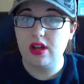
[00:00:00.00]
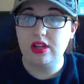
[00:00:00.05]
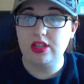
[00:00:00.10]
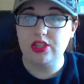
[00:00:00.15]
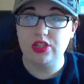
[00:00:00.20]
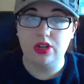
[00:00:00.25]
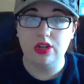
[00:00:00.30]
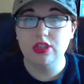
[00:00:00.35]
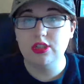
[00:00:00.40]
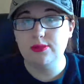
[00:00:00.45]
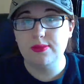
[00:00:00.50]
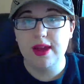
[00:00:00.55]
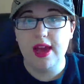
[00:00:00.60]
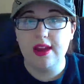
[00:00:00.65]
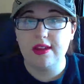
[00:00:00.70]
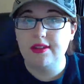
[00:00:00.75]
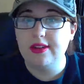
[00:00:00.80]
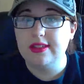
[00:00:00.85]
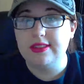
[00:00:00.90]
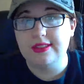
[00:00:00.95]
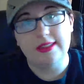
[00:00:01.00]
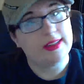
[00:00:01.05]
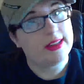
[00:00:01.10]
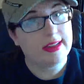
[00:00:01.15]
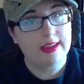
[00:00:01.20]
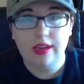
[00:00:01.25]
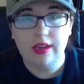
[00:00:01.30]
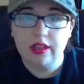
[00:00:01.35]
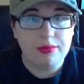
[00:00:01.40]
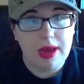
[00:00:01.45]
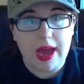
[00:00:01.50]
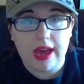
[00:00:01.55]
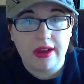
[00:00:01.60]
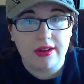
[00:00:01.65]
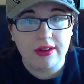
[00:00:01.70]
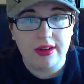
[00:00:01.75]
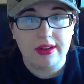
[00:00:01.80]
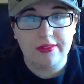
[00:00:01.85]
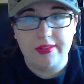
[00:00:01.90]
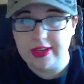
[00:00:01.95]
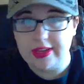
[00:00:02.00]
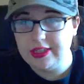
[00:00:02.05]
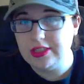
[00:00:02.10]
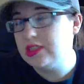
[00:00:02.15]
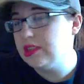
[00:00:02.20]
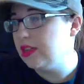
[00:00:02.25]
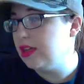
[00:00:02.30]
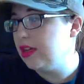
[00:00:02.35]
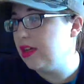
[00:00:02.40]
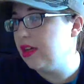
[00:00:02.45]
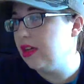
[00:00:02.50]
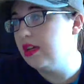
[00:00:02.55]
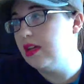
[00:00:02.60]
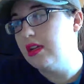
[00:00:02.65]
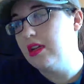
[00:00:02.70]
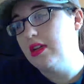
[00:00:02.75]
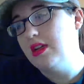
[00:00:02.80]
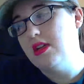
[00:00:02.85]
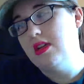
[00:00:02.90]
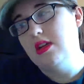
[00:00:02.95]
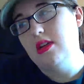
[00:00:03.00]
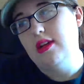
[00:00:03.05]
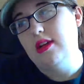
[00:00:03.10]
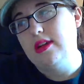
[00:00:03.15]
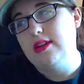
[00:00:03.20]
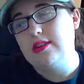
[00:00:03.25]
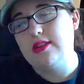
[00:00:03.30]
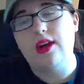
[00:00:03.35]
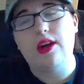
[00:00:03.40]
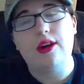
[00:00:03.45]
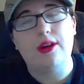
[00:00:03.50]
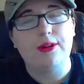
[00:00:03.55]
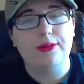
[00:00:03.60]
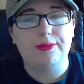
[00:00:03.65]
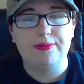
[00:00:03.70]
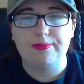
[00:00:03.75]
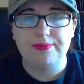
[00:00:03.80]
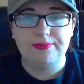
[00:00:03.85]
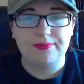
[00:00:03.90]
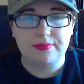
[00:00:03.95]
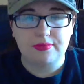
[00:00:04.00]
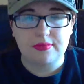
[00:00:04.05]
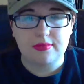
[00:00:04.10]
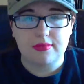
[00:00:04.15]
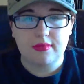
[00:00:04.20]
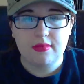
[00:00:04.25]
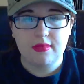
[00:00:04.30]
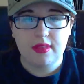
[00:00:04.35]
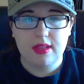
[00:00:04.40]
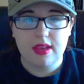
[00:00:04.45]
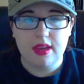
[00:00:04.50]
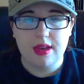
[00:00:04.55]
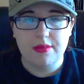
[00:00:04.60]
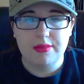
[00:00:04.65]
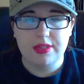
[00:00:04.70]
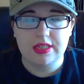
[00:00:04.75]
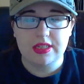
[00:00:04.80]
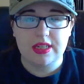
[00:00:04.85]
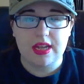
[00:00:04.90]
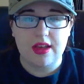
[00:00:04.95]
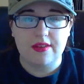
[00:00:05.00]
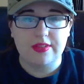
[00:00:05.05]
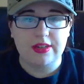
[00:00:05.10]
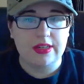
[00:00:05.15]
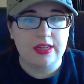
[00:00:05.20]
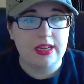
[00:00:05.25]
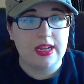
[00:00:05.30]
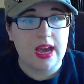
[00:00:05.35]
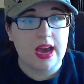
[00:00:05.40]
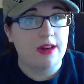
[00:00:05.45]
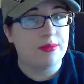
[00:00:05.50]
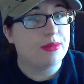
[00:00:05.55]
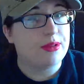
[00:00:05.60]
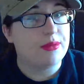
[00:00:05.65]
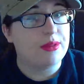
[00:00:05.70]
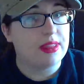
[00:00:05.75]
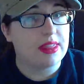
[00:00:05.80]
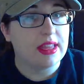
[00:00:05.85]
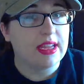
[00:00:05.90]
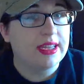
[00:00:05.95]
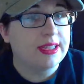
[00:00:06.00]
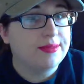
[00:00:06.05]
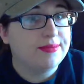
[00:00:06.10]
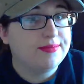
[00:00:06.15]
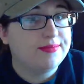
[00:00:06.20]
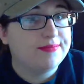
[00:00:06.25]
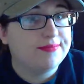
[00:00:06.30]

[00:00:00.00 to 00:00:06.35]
charge your battery, it's gonna kill the battery eventually. So I'm just not very happy with it.